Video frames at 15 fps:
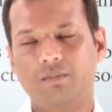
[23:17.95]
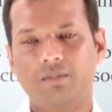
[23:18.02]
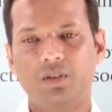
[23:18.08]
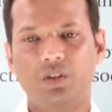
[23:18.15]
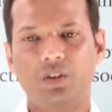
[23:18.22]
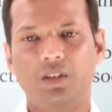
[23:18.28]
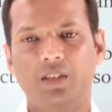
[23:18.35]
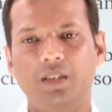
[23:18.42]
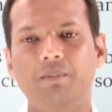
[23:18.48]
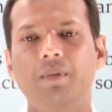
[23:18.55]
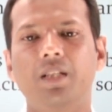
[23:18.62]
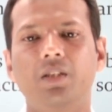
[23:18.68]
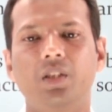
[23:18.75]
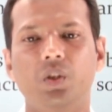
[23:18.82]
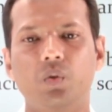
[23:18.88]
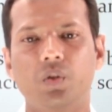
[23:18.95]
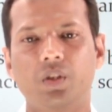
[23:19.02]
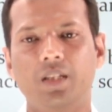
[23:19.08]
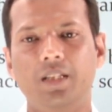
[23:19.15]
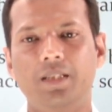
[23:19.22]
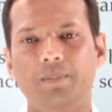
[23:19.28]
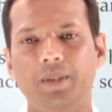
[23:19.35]
similar
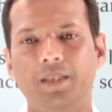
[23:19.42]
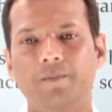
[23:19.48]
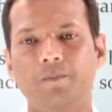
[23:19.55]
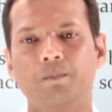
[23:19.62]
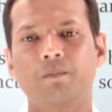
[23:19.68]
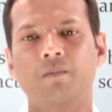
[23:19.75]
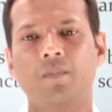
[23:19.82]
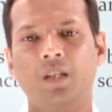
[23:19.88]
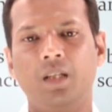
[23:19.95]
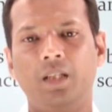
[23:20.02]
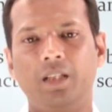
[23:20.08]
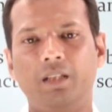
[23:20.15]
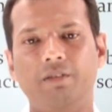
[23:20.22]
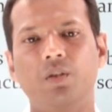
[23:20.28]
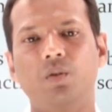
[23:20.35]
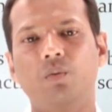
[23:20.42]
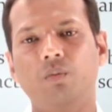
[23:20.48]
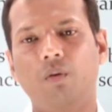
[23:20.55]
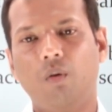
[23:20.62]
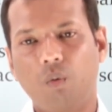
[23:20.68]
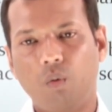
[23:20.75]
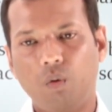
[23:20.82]
situation is been given
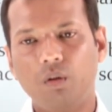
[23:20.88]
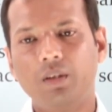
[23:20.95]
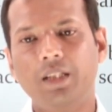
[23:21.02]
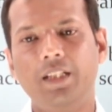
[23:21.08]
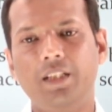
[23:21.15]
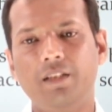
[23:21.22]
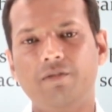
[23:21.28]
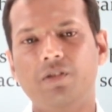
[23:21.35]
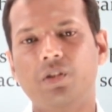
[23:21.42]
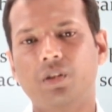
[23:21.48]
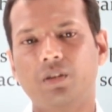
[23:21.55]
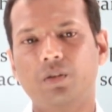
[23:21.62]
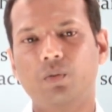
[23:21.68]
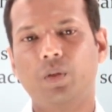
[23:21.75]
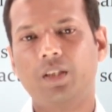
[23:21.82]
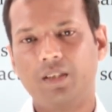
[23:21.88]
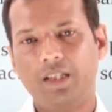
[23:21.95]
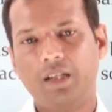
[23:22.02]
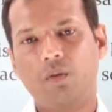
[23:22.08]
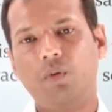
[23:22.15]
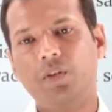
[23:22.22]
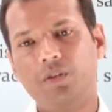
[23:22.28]
to all the individuals, whether they
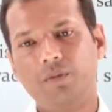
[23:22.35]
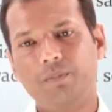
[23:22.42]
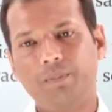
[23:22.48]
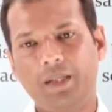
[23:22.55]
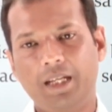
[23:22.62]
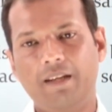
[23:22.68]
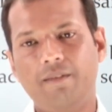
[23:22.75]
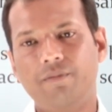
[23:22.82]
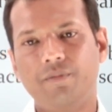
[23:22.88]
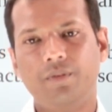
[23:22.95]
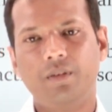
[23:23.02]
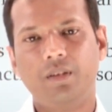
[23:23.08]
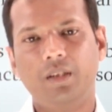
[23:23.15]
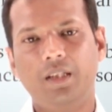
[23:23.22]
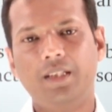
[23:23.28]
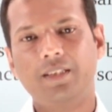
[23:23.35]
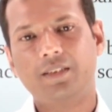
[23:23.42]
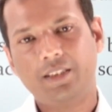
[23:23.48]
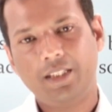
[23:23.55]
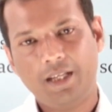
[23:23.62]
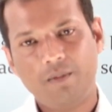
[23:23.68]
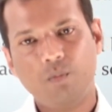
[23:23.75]
are going to behave in the
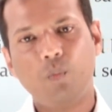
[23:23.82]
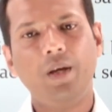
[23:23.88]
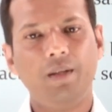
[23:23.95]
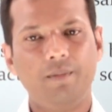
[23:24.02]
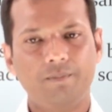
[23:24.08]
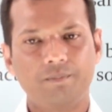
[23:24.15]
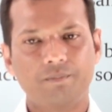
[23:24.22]
same way